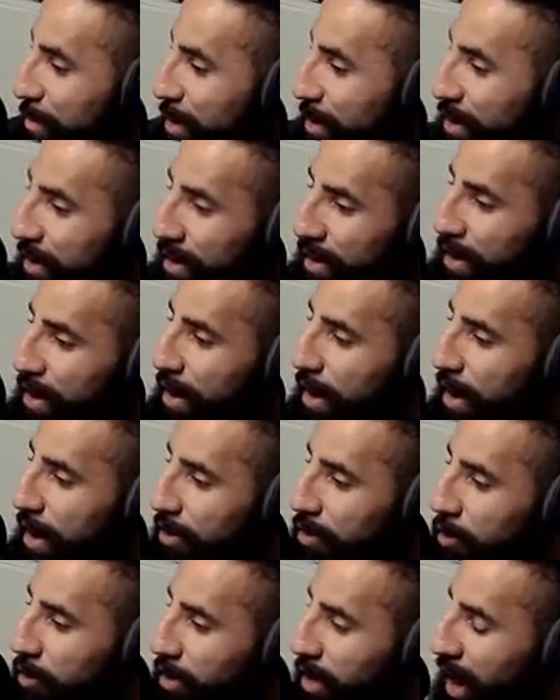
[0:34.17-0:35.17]
I mean,
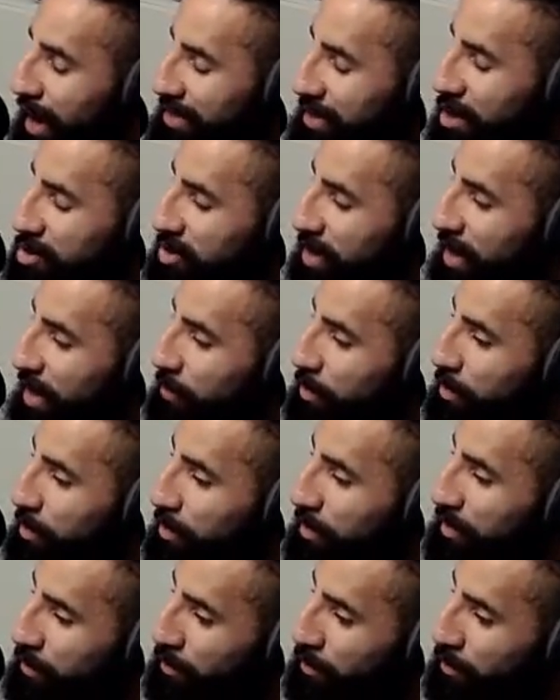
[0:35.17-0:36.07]
you kind of touched on it